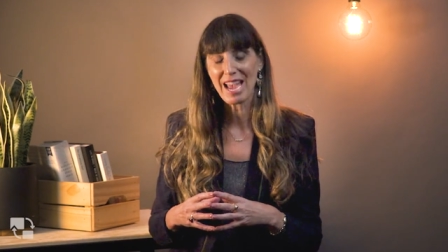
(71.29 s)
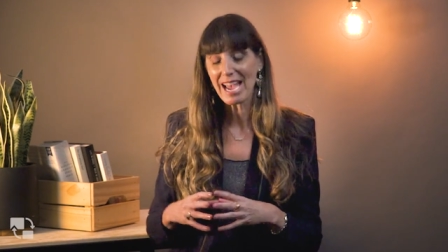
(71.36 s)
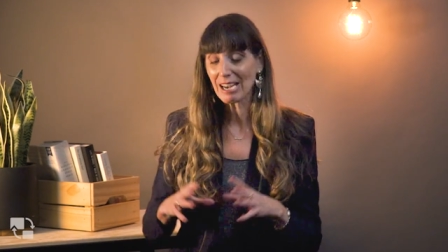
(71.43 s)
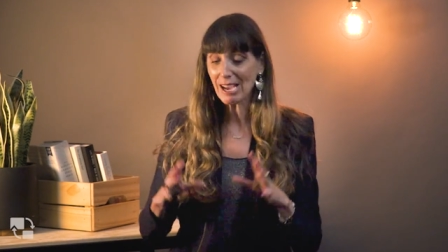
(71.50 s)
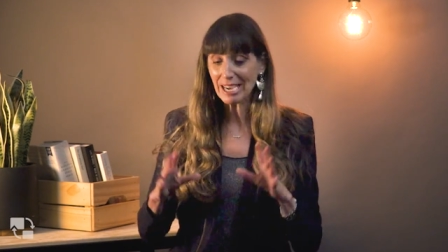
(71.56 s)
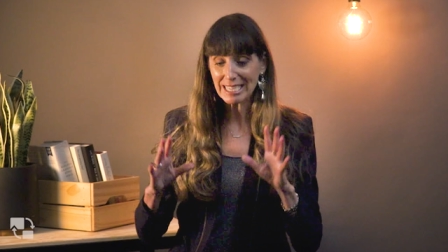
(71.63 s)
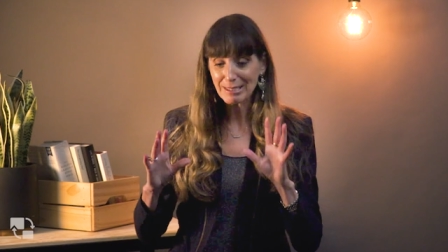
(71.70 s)

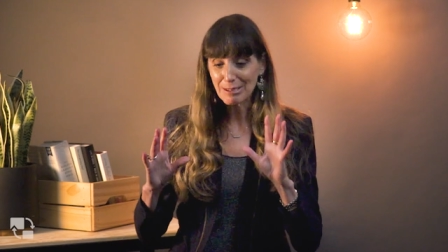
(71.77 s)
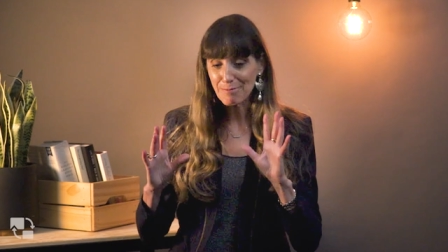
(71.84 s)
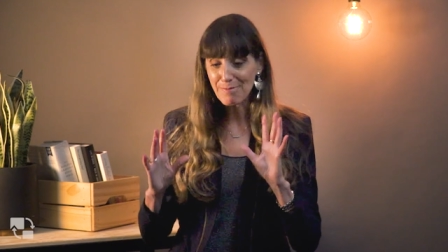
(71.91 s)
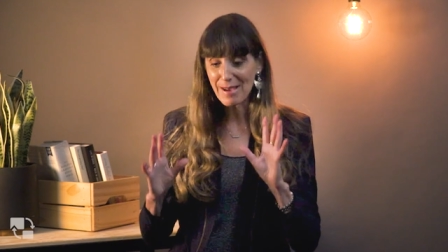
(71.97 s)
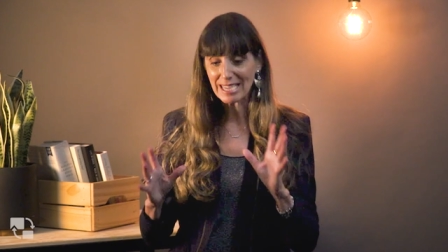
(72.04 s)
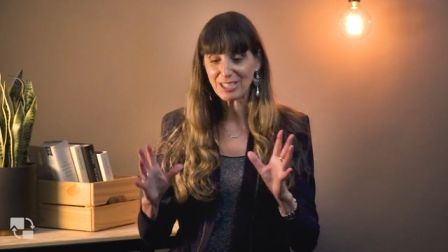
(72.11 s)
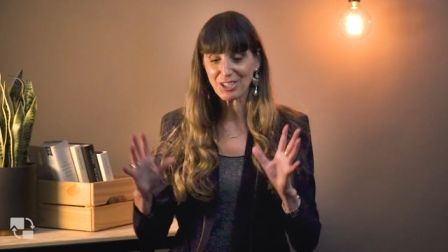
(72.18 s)
And I can
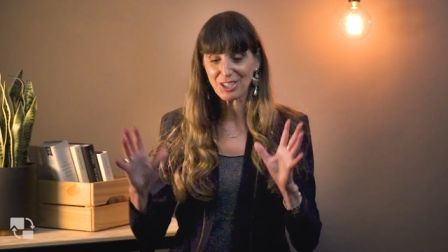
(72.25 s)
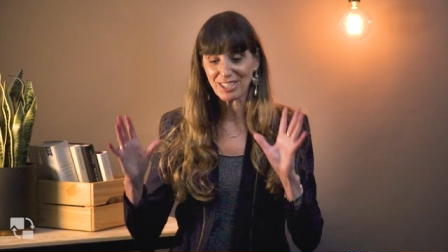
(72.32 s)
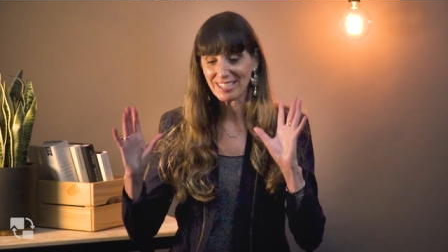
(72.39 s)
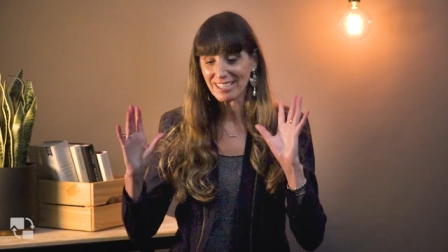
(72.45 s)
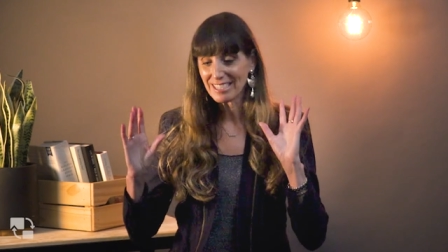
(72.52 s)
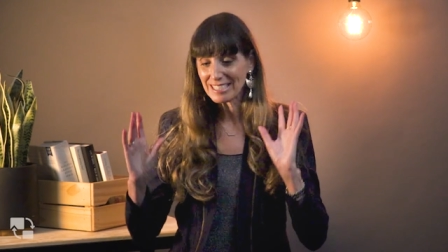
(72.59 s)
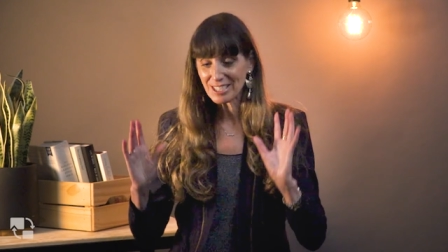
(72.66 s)

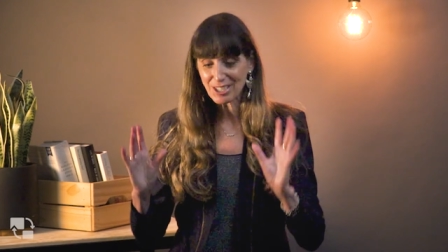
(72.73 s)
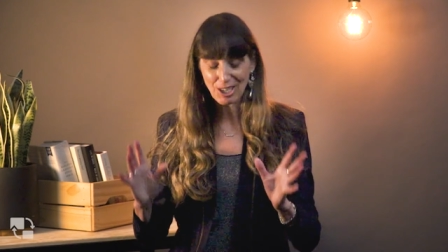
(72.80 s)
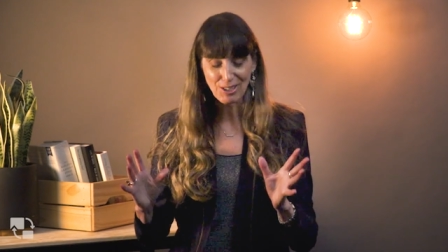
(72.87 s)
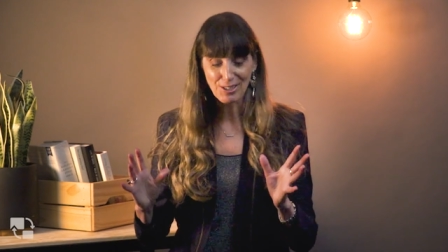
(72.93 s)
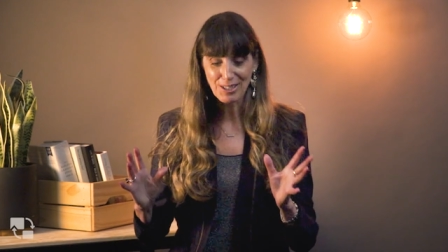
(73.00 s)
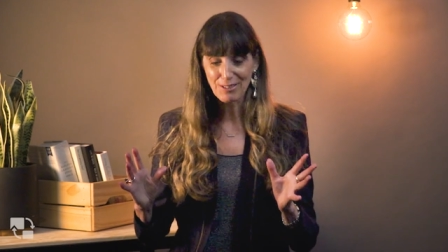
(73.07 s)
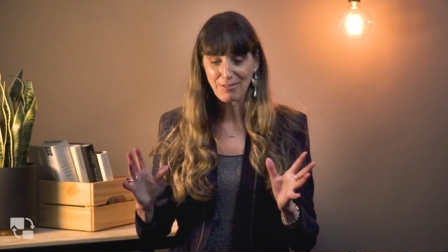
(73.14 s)
imagine
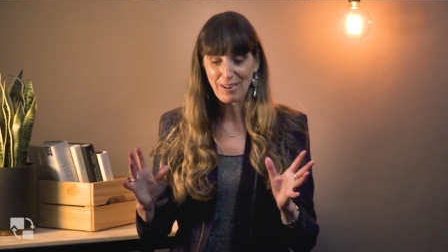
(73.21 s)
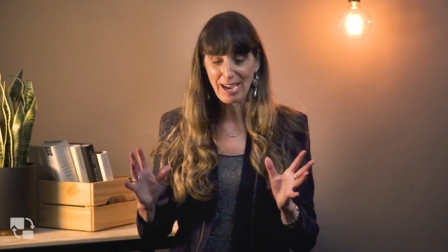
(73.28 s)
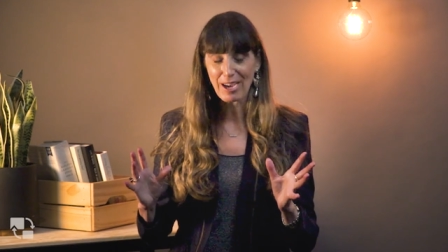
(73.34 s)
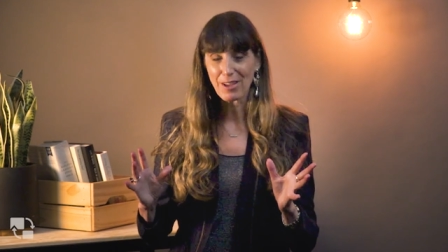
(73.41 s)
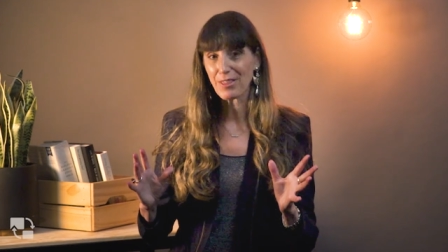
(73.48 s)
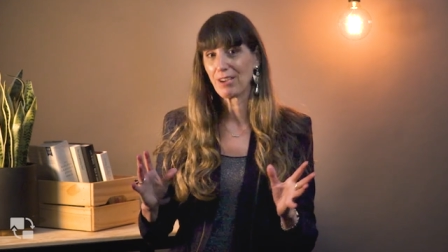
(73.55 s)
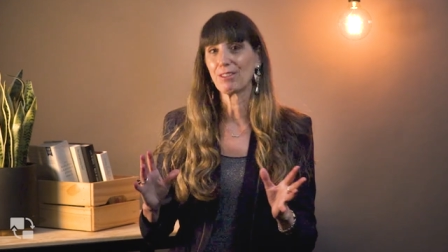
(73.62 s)
Joseph
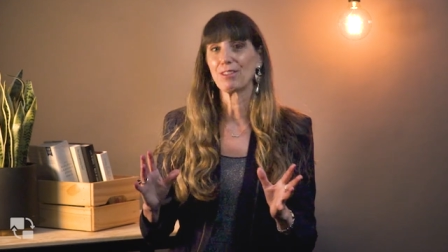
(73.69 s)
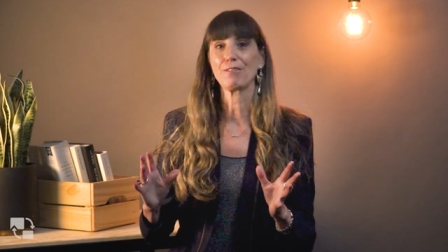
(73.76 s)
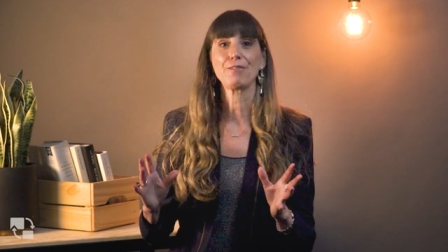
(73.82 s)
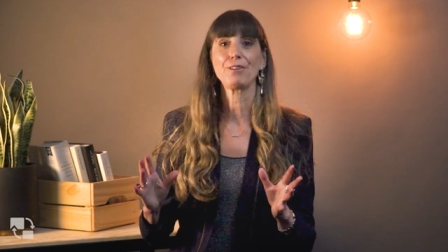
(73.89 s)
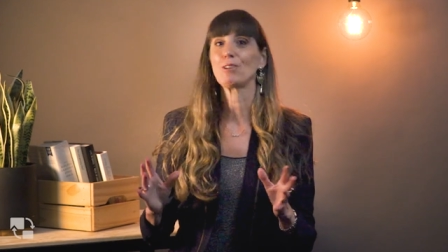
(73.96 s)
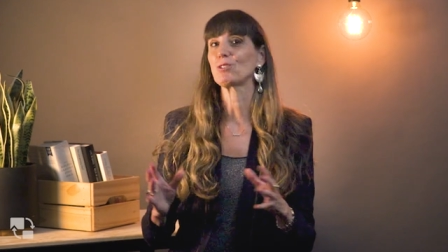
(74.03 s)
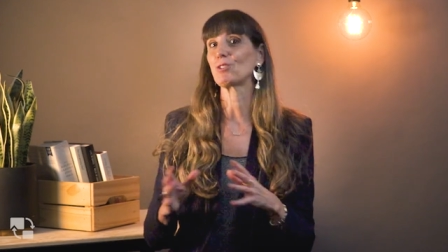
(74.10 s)
out there in the
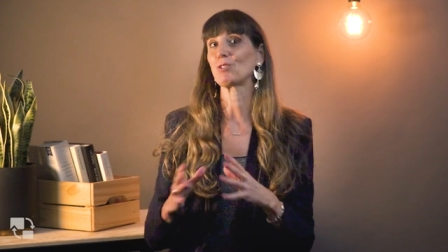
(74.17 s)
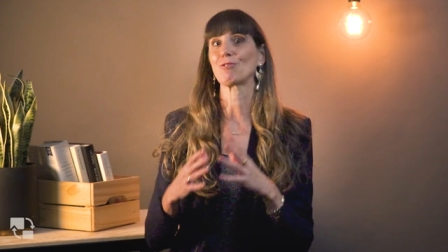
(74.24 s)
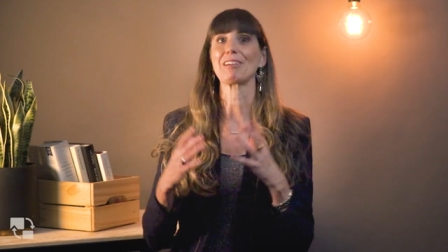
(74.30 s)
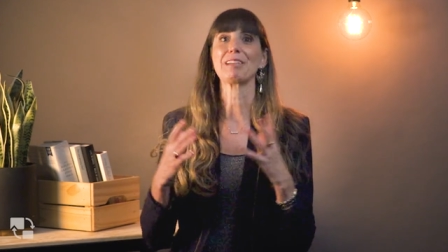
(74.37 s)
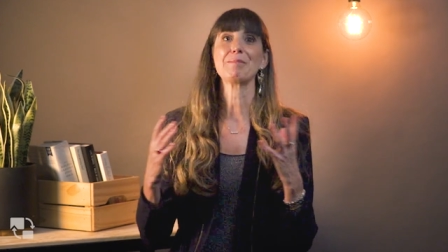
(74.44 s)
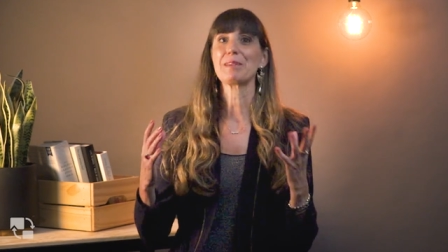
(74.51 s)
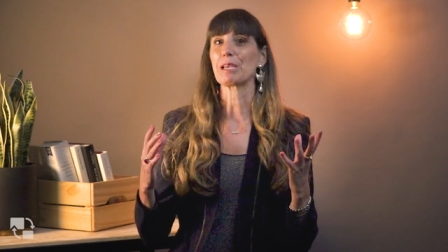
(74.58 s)
field
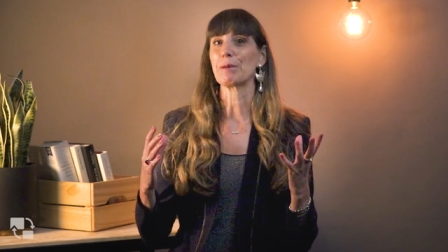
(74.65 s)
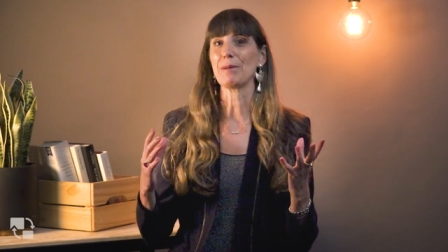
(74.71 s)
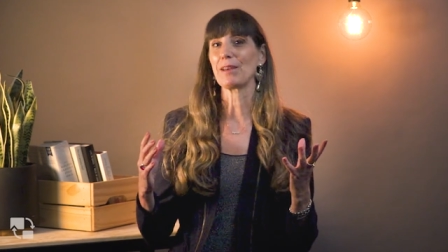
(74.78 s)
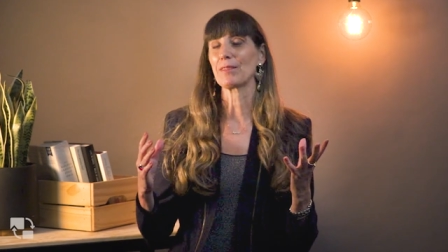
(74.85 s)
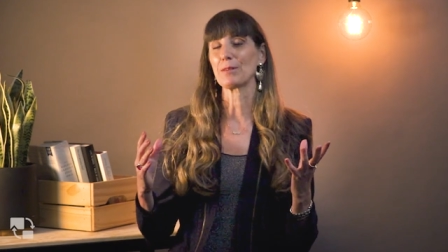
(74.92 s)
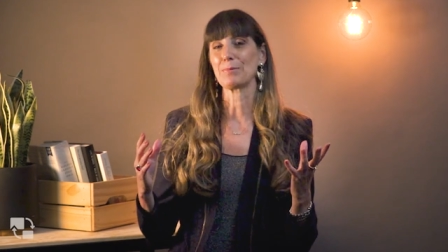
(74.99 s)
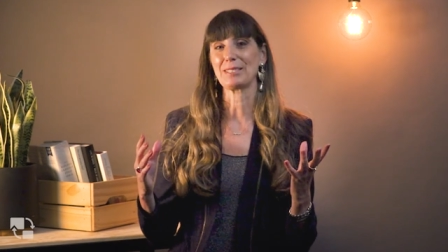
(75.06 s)
dreaming
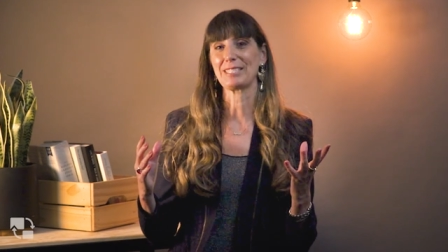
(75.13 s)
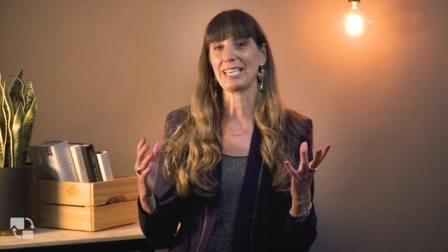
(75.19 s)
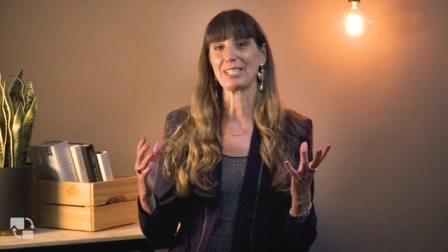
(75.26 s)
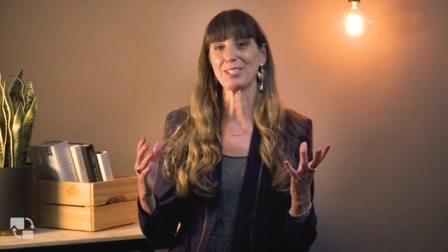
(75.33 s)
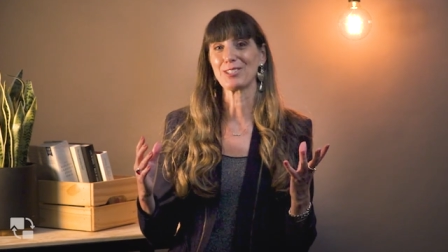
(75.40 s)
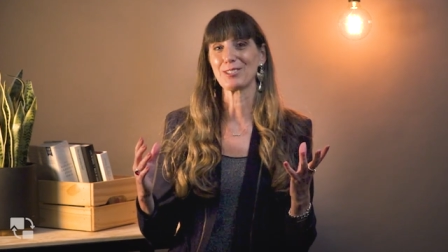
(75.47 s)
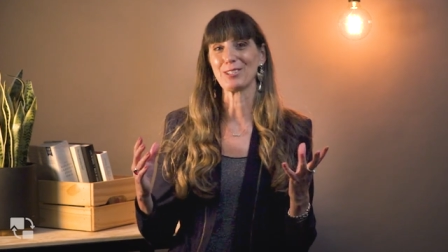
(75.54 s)
about the
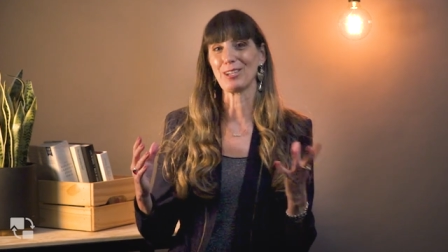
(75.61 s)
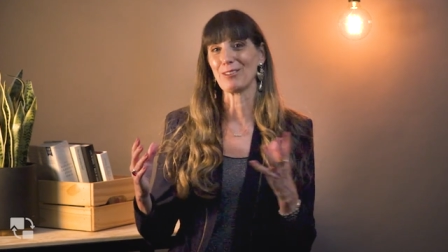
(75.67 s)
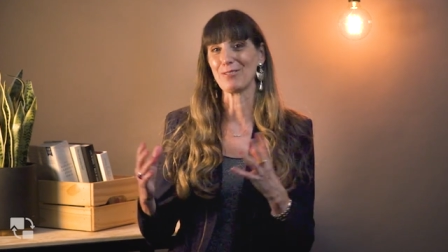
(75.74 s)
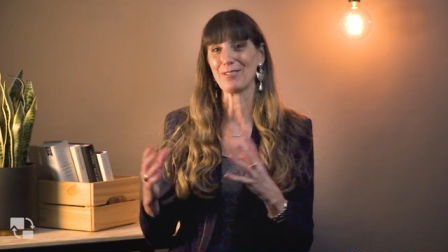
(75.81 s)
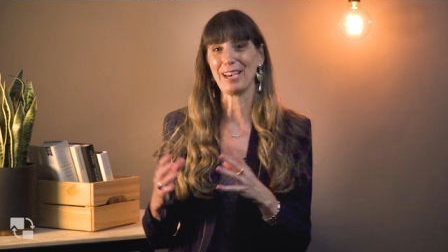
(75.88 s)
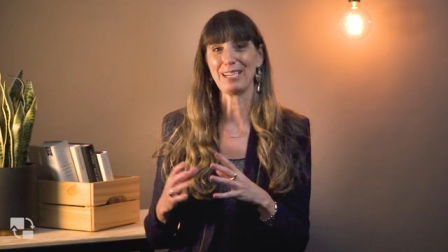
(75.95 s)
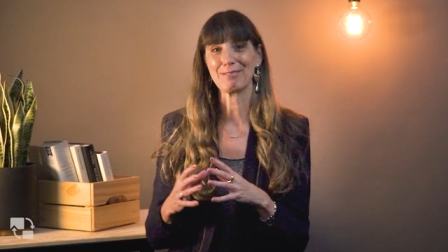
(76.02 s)
potential
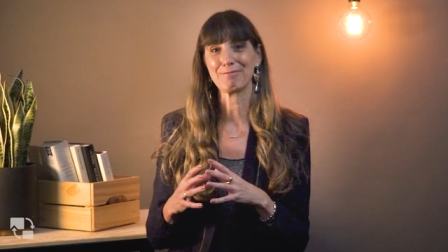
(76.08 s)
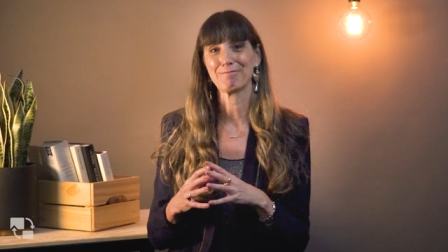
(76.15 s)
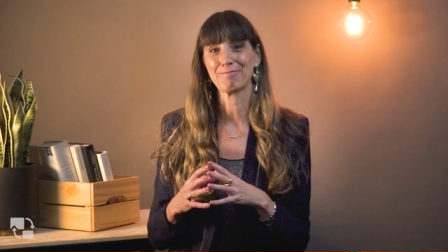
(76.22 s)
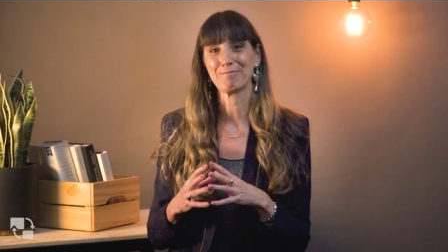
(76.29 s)
of that.